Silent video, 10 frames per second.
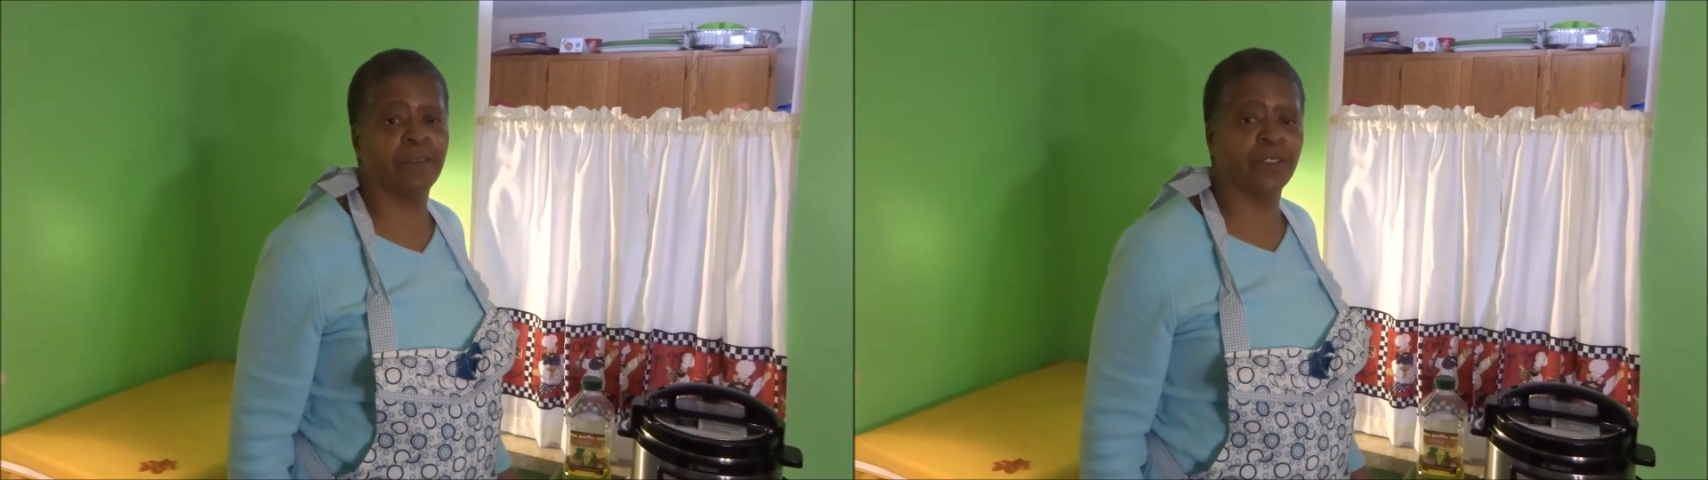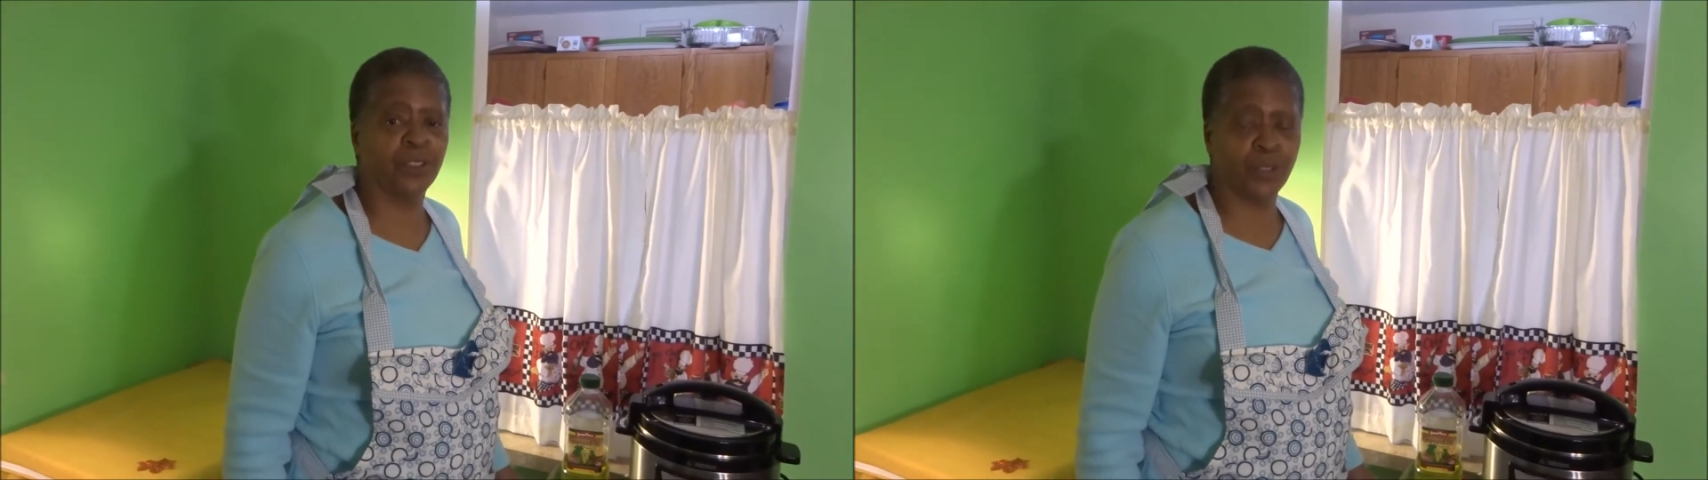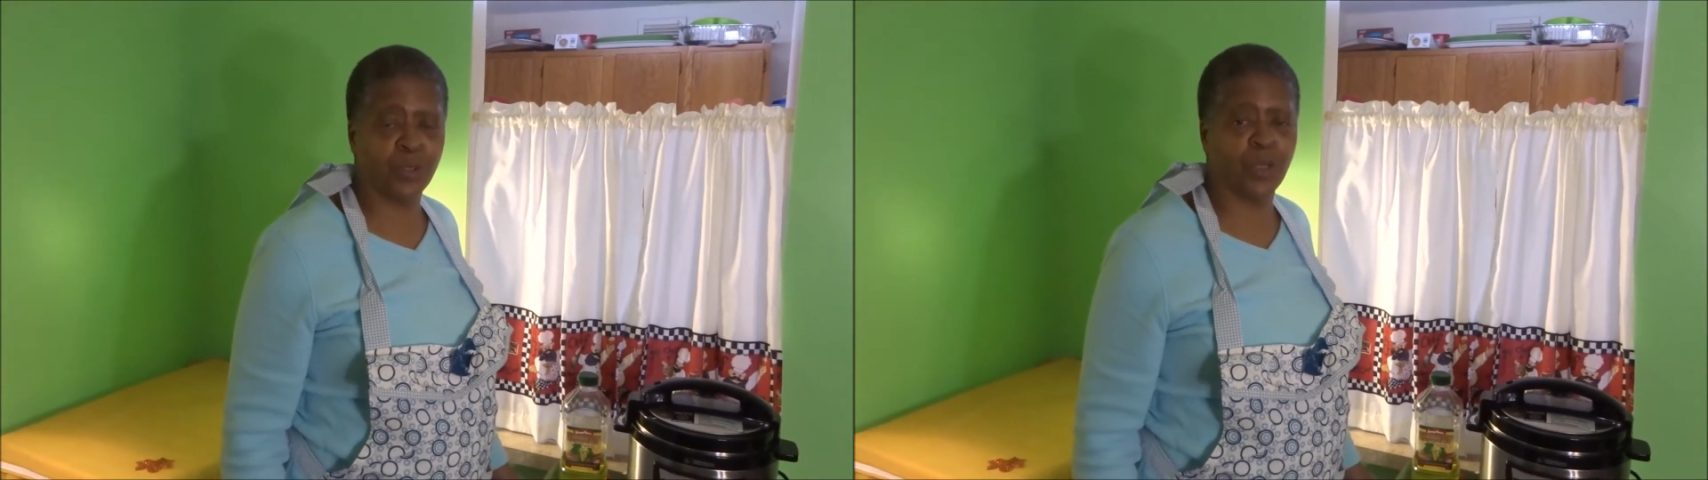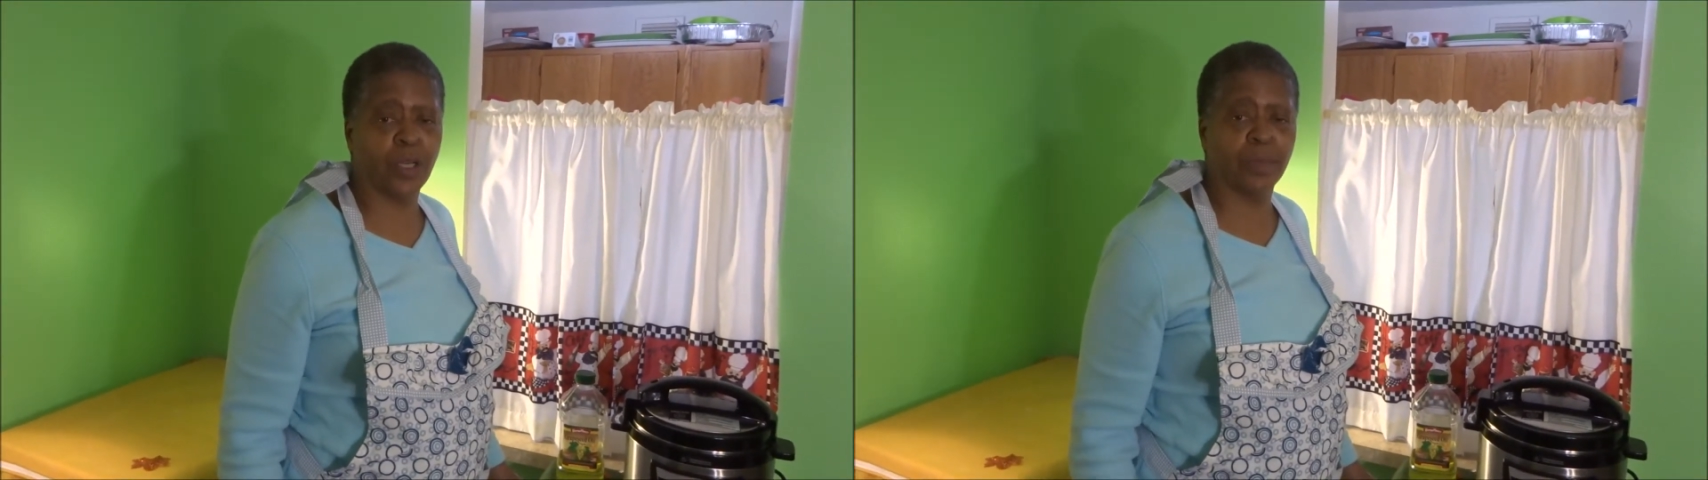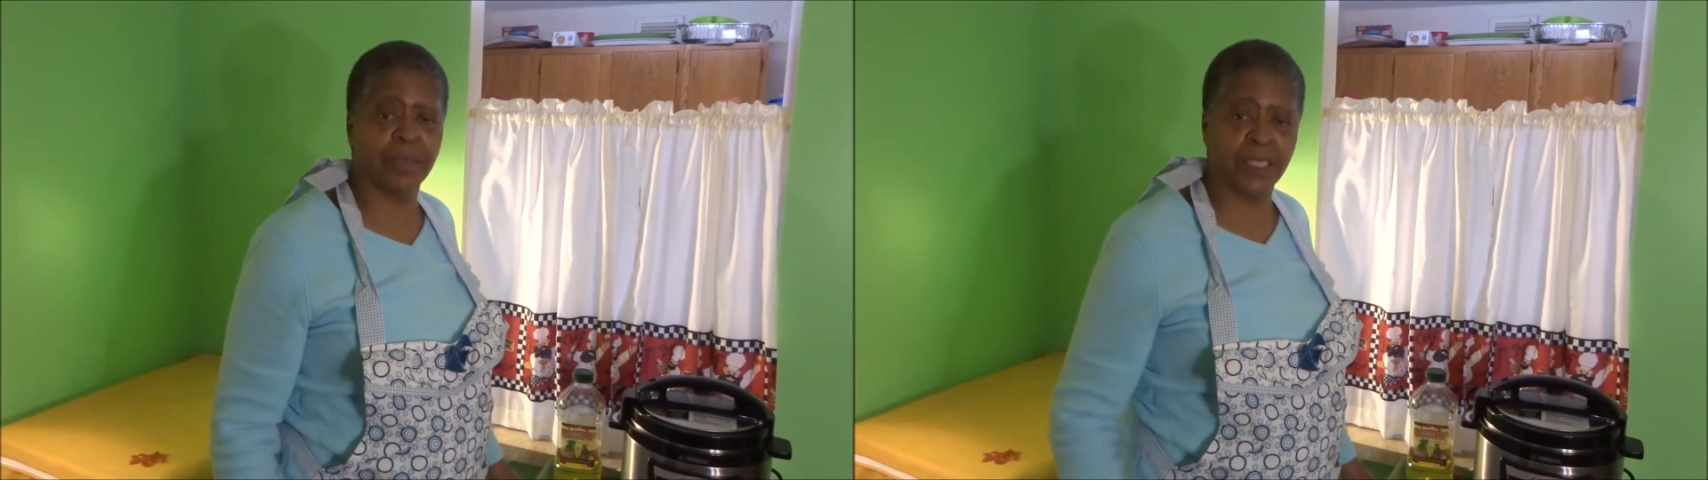for
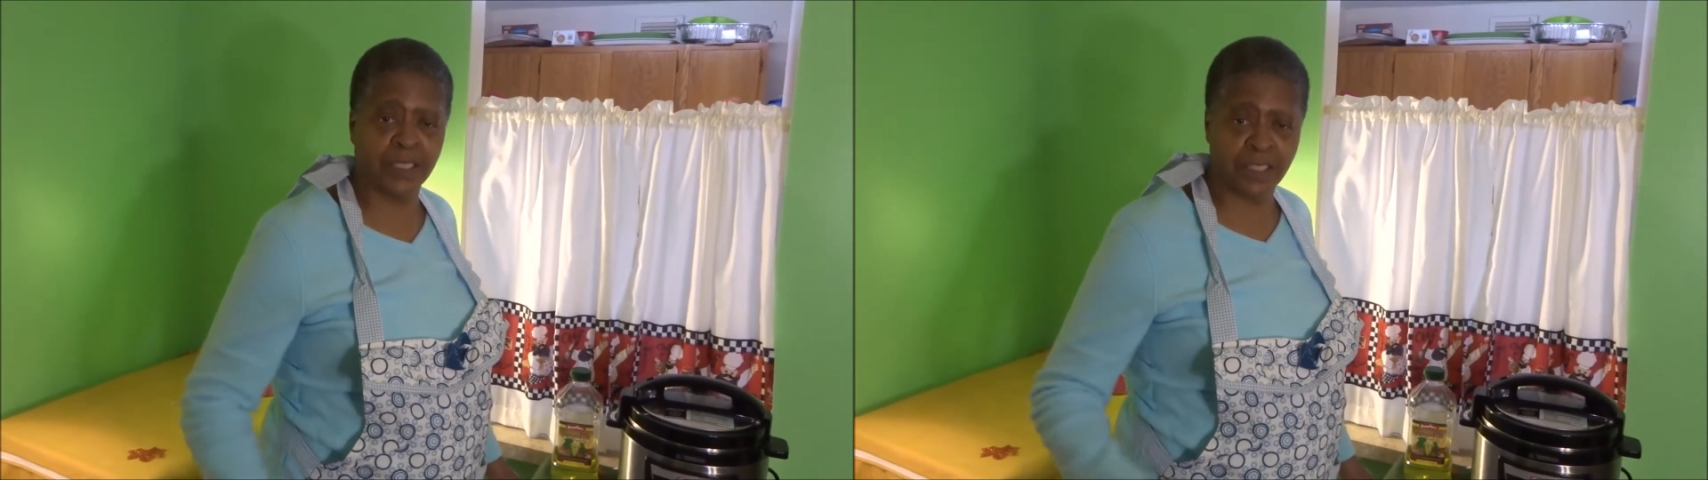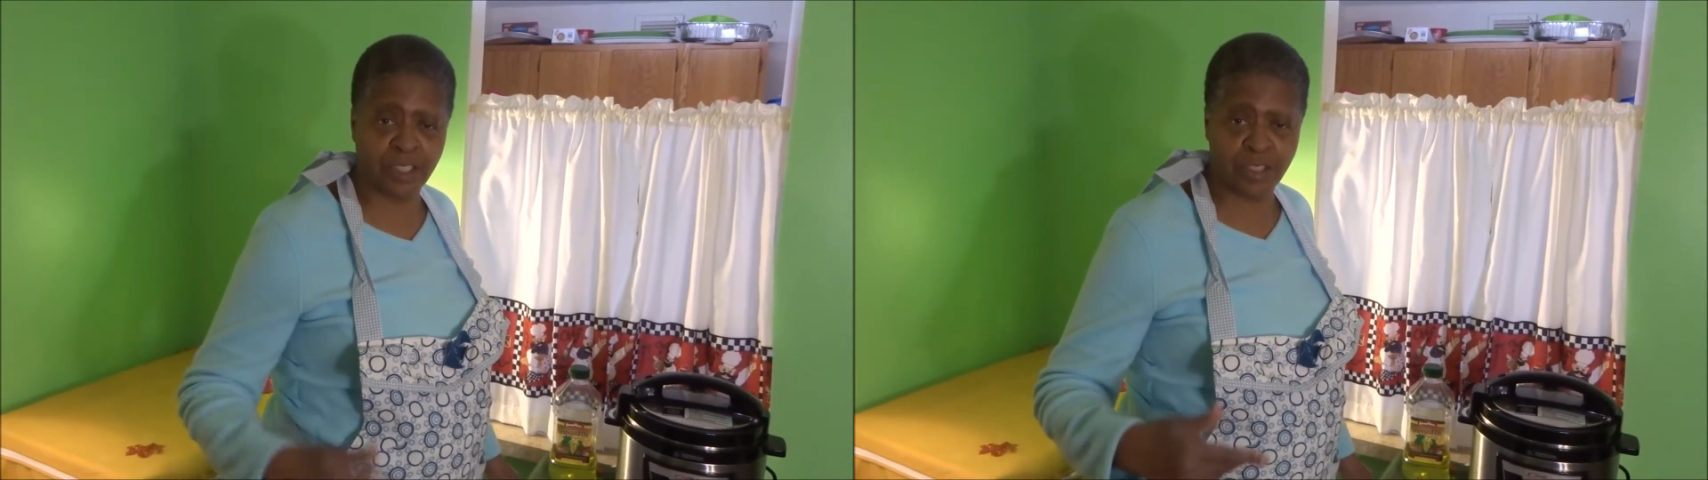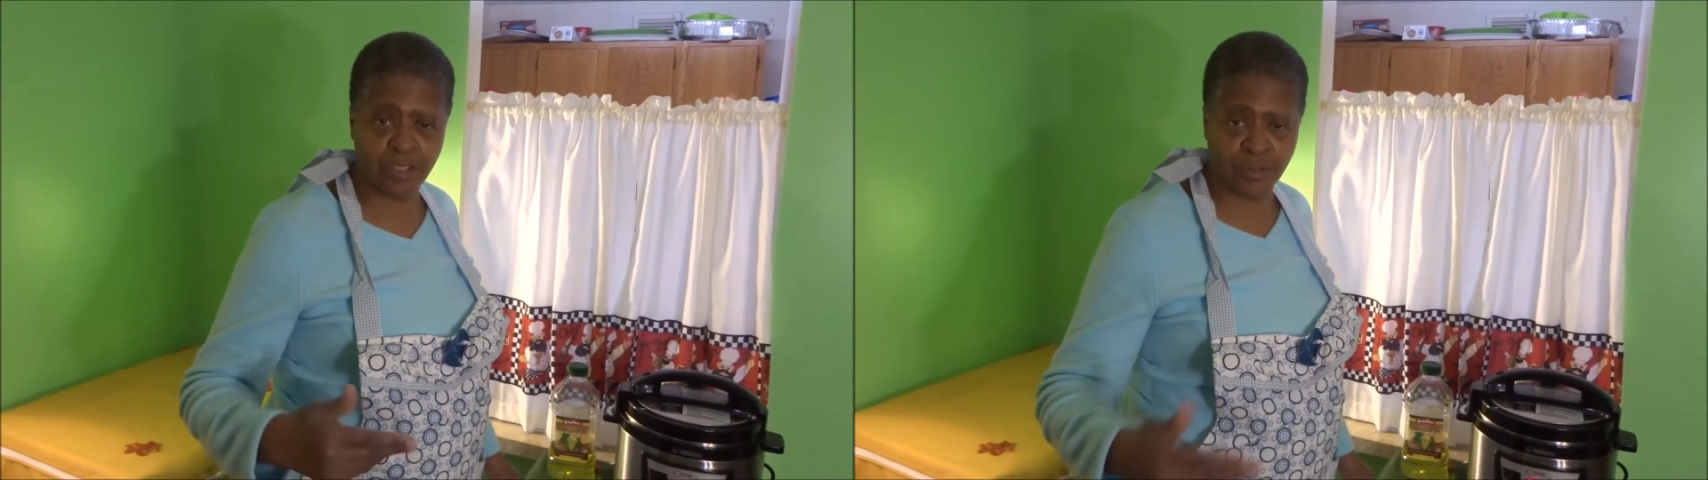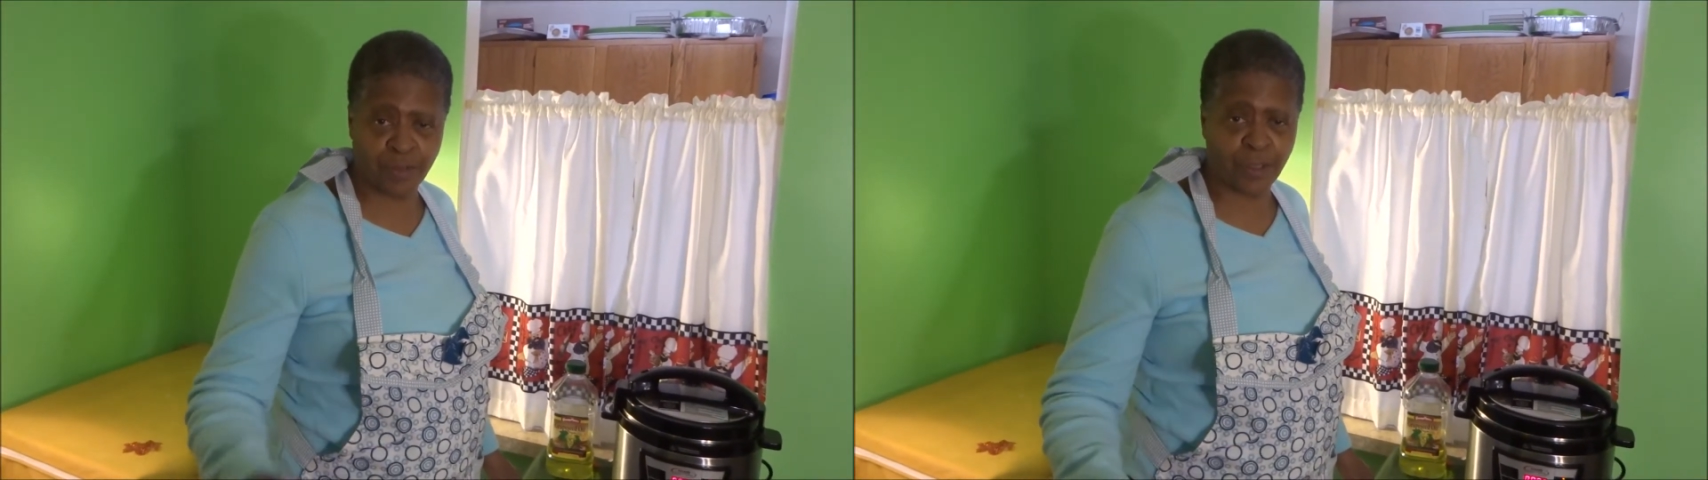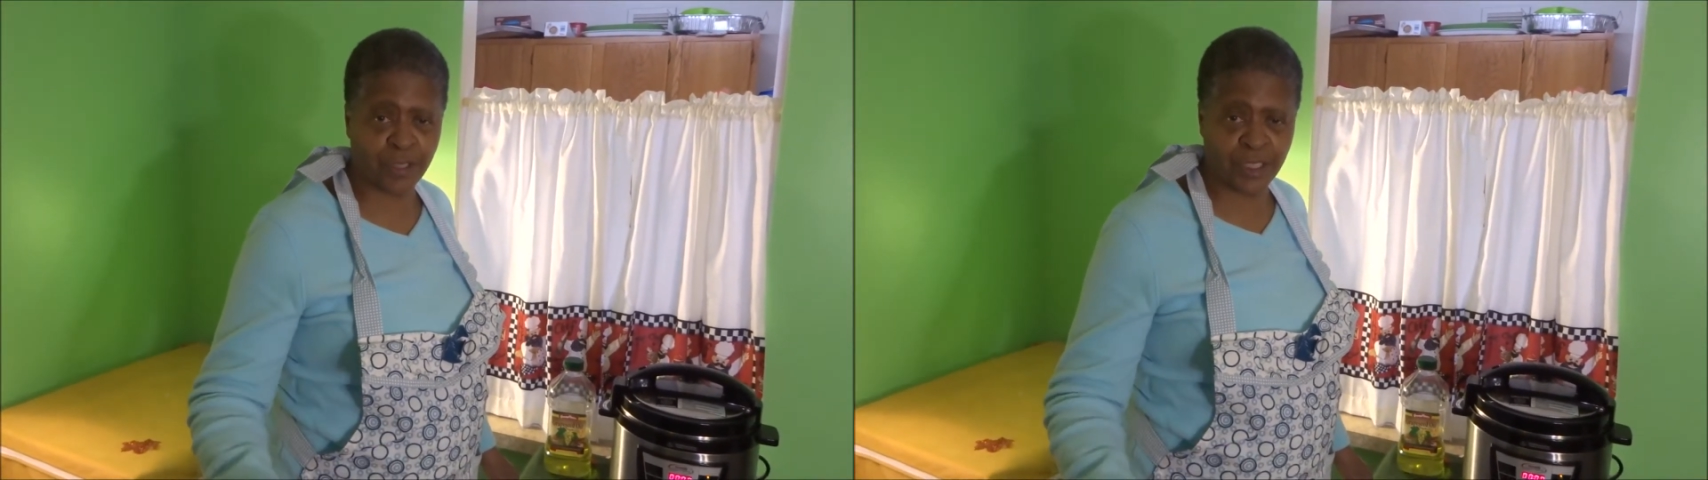sure because this is your
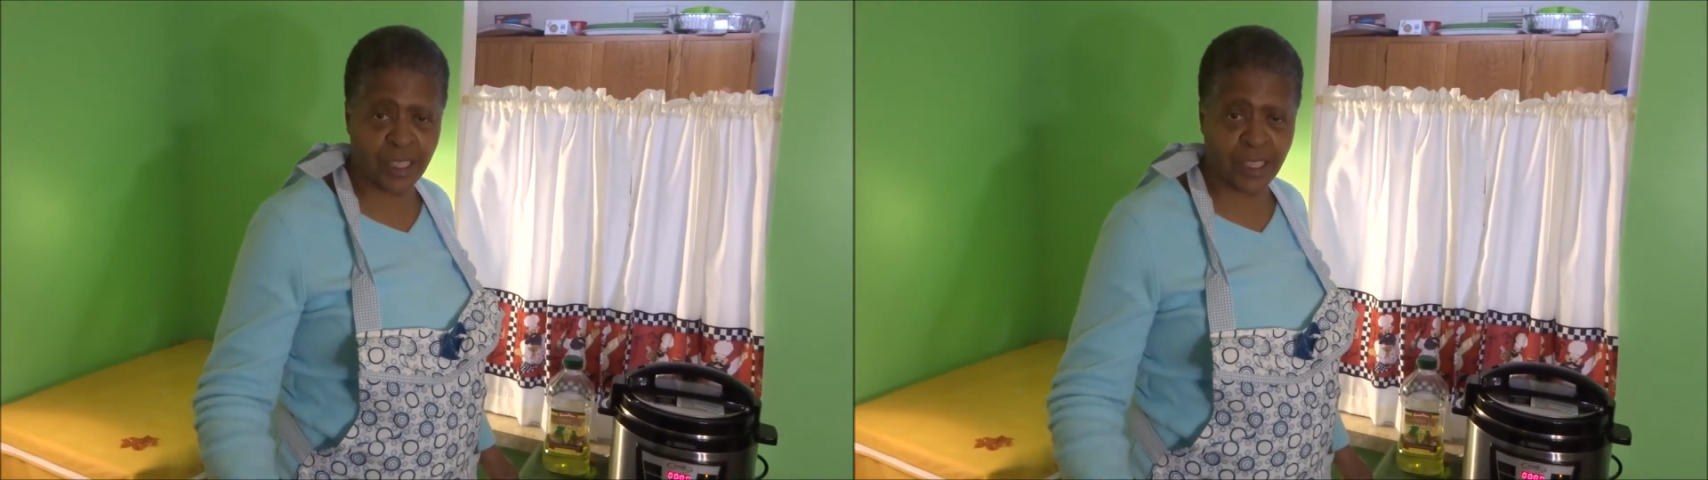first